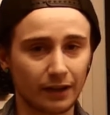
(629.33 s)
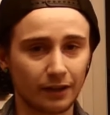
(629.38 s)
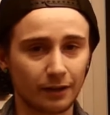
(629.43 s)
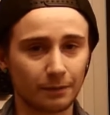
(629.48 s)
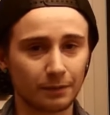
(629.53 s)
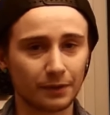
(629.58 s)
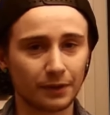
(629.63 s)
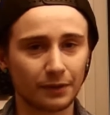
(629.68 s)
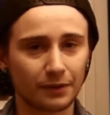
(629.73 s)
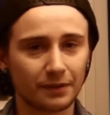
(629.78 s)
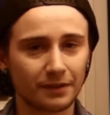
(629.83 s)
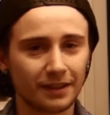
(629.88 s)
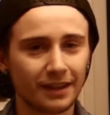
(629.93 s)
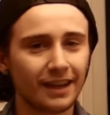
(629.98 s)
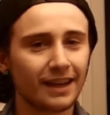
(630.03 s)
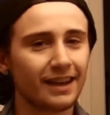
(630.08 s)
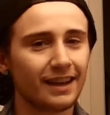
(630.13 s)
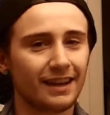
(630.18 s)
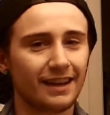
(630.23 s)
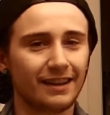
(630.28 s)
upload.
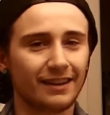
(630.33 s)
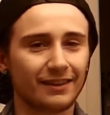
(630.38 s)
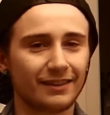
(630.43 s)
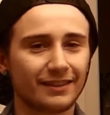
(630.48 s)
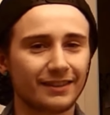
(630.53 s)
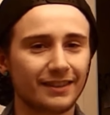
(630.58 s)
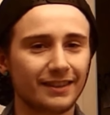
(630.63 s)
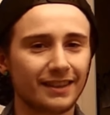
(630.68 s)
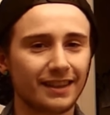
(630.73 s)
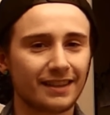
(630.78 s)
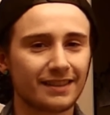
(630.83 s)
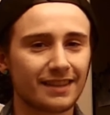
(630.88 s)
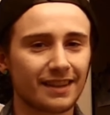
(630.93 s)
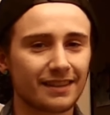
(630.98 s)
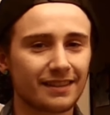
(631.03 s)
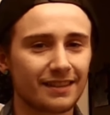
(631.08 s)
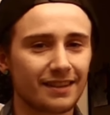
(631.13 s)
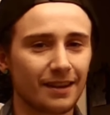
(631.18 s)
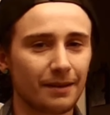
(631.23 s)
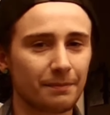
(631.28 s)
And I'll see you guys
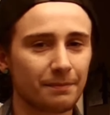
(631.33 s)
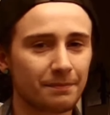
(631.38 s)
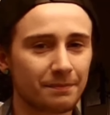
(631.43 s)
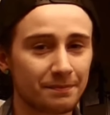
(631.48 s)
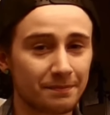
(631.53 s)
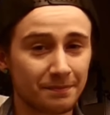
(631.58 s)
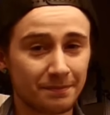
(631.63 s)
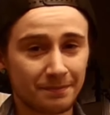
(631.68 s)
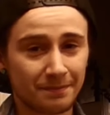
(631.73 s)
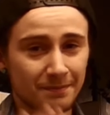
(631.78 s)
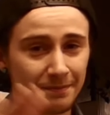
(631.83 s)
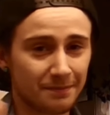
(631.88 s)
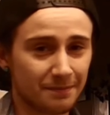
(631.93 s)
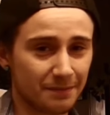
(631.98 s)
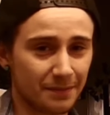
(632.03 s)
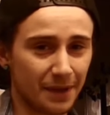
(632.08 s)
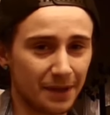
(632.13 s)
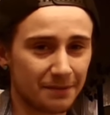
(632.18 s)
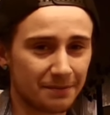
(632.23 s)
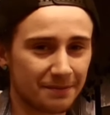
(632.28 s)
next time.
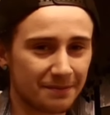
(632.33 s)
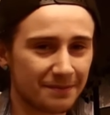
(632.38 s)
Bye.